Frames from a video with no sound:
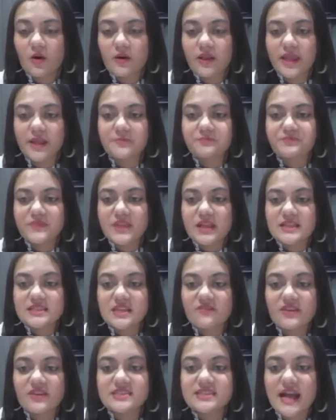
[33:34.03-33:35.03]
Okay.
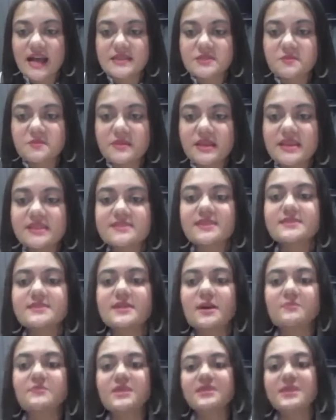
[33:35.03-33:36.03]
Someone's asked me, is this
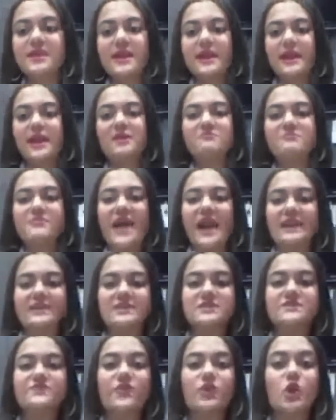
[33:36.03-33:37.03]
something that I can
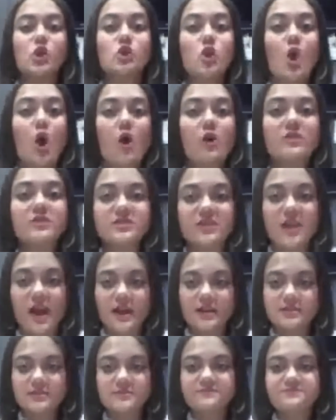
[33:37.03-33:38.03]
practice for a long
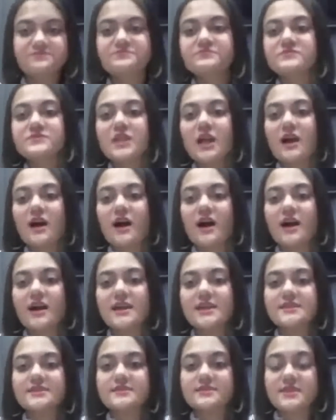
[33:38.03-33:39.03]
run?
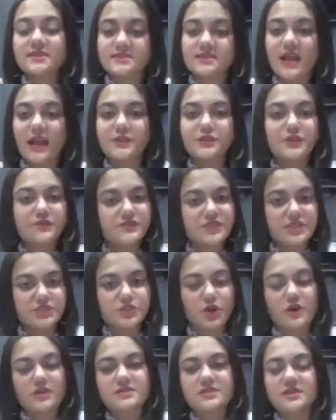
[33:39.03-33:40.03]
Is this kind of
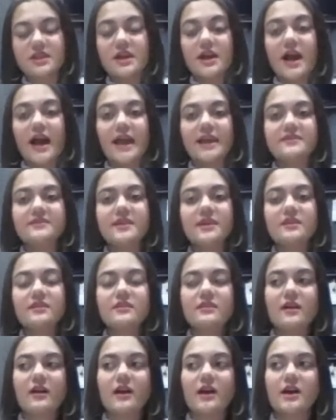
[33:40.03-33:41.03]
detox? I
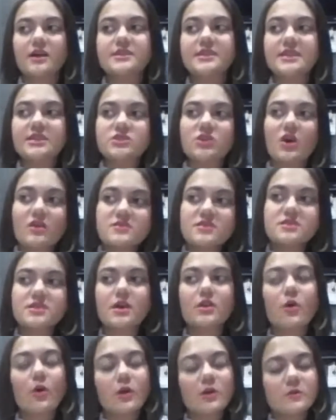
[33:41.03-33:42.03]
think detoxes
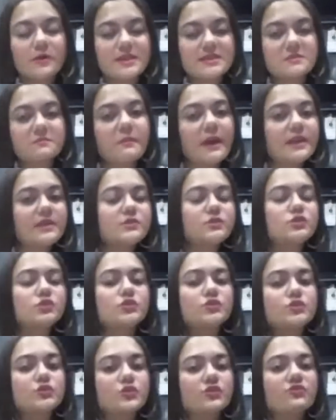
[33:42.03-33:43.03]
are always meant
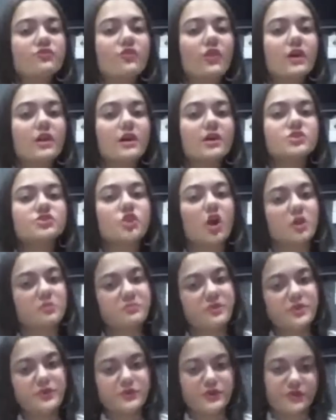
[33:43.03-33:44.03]
to do for a
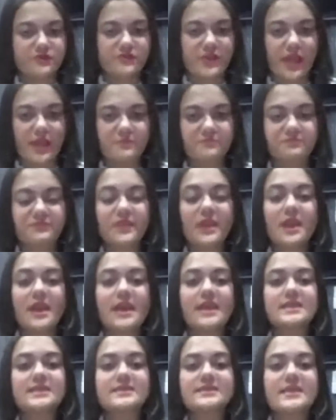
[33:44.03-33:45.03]
short period of time.
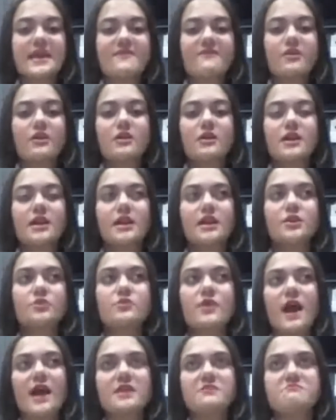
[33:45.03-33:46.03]
It's never,
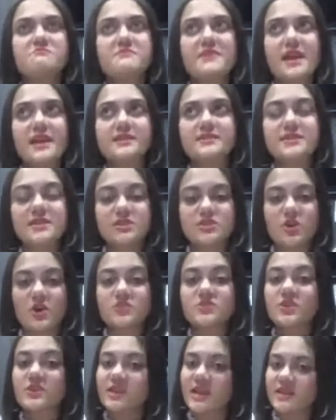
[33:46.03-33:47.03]
you can't make
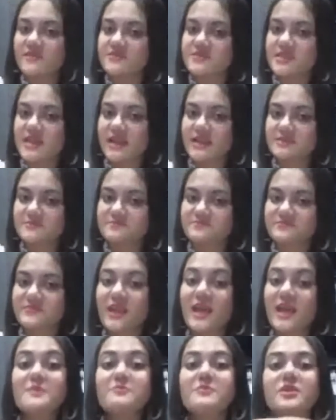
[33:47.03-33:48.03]
detox your lifestyle
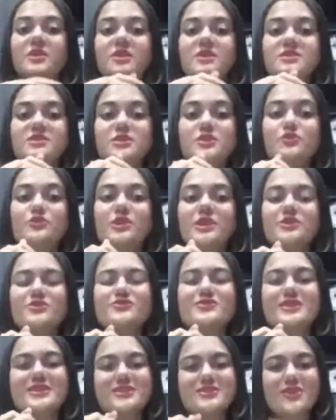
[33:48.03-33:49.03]
because you need
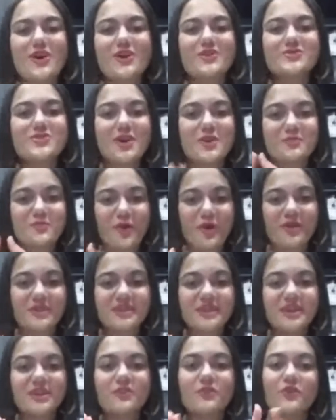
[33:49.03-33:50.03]
to detox your
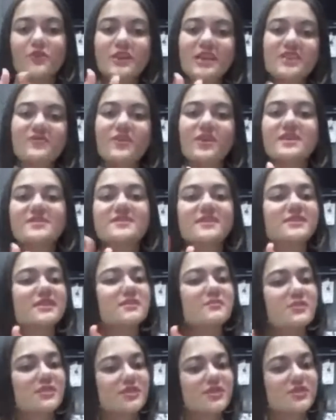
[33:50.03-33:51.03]
body only for a
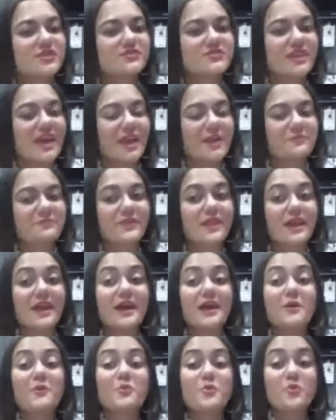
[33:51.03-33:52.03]
certain period of time.
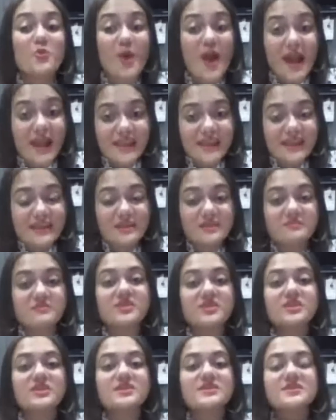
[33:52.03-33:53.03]
Why?
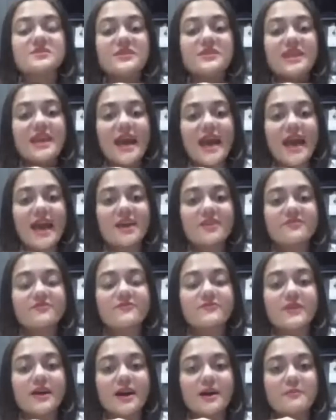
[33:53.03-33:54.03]
Because we have
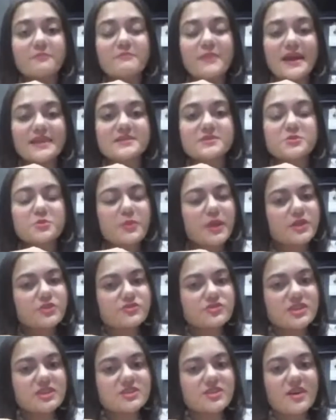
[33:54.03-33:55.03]
a best way
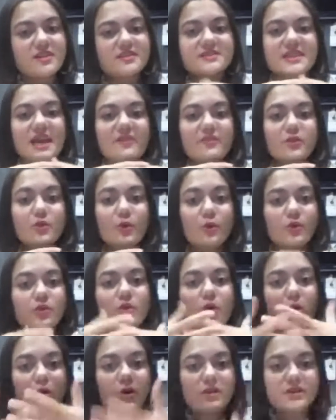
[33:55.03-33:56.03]
to detox is our
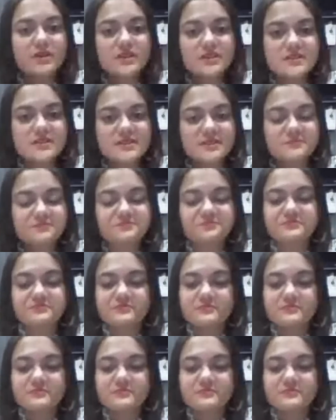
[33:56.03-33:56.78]
own organs.